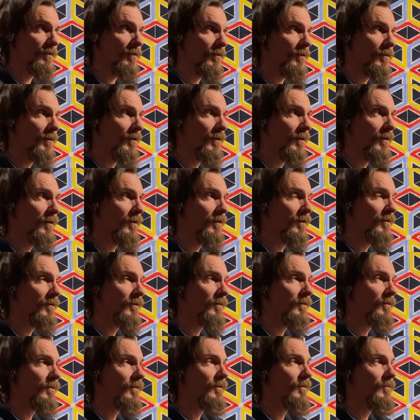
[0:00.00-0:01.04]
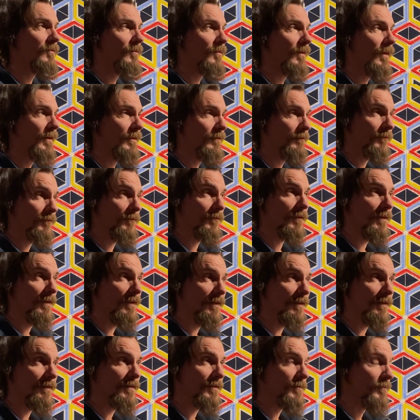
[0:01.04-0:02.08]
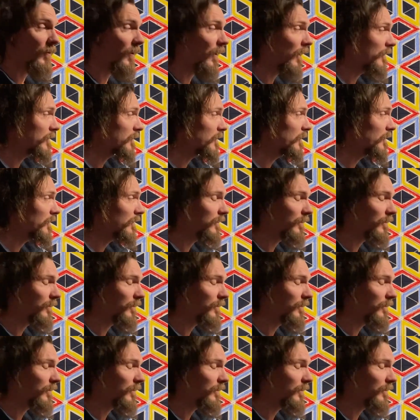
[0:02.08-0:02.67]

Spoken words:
or like free expression.